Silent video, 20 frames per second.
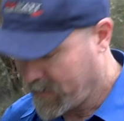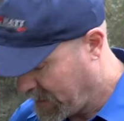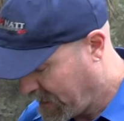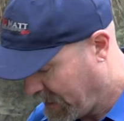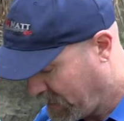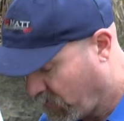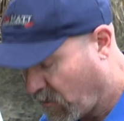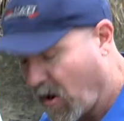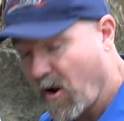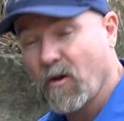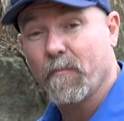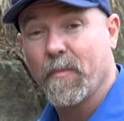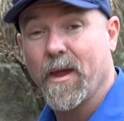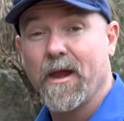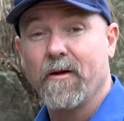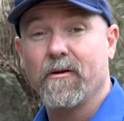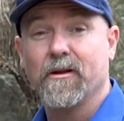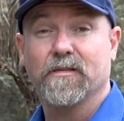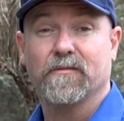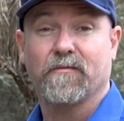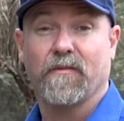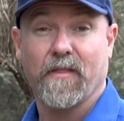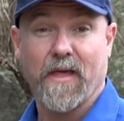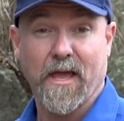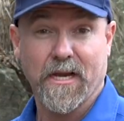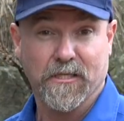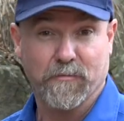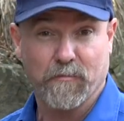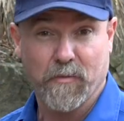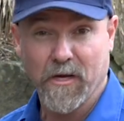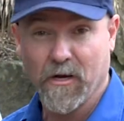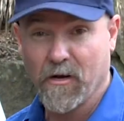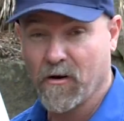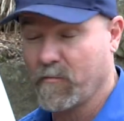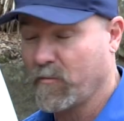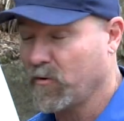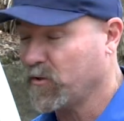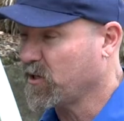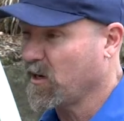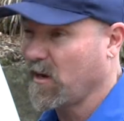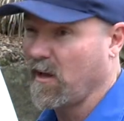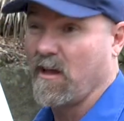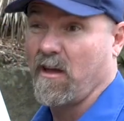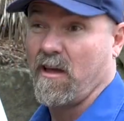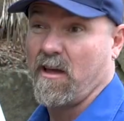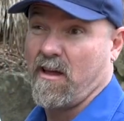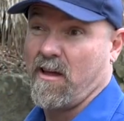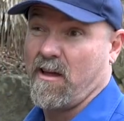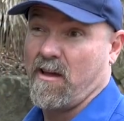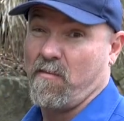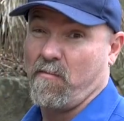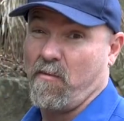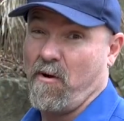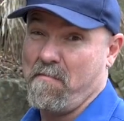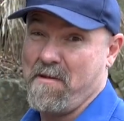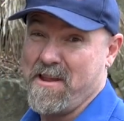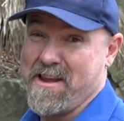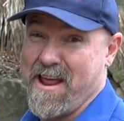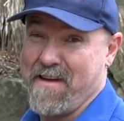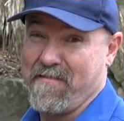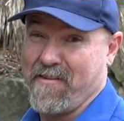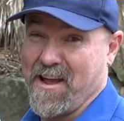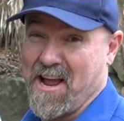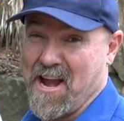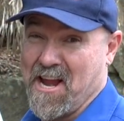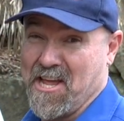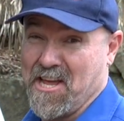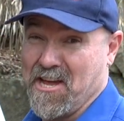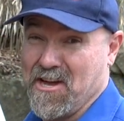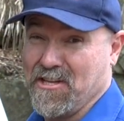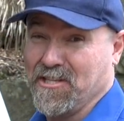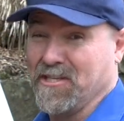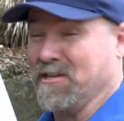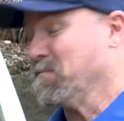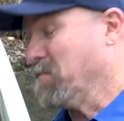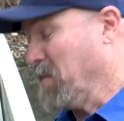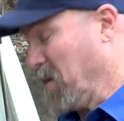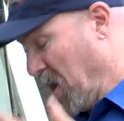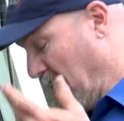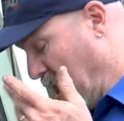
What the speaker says: needle roller bearings for that spindle bush. Probably never going to use it, but